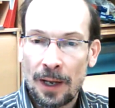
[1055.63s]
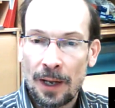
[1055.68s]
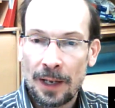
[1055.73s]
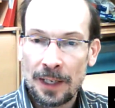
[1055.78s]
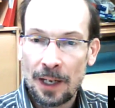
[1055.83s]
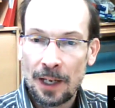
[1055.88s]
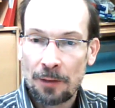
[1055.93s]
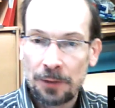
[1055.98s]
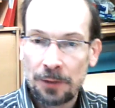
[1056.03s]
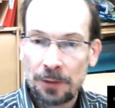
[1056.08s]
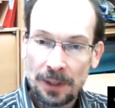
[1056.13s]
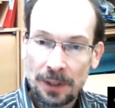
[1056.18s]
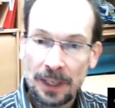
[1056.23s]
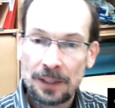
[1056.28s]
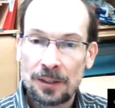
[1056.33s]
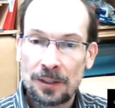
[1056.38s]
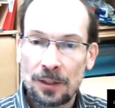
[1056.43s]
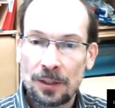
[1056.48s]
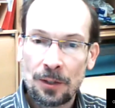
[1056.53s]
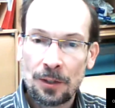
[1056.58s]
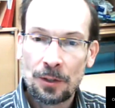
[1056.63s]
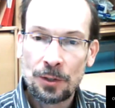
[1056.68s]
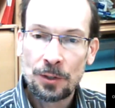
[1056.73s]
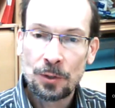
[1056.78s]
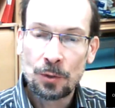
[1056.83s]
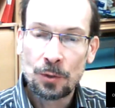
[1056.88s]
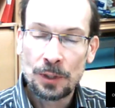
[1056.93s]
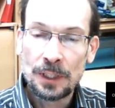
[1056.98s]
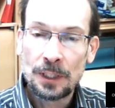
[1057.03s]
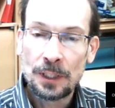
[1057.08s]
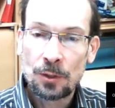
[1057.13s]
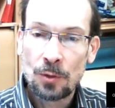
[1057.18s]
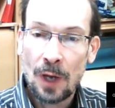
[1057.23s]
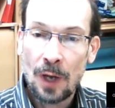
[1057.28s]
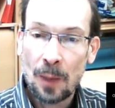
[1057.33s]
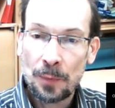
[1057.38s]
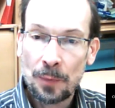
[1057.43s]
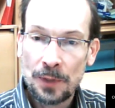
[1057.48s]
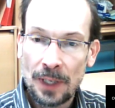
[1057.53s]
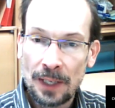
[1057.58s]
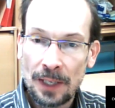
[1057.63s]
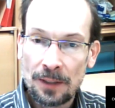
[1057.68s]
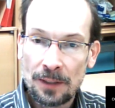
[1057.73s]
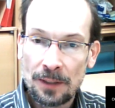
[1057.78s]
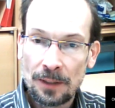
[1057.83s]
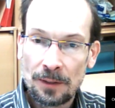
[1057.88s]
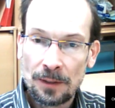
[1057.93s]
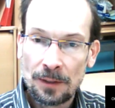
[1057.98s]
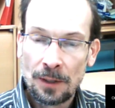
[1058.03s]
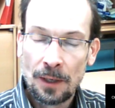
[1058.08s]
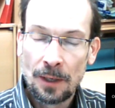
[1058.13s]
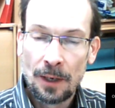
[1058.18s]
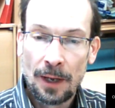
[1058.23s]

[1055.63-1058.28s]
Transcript: And after that, you need to update it.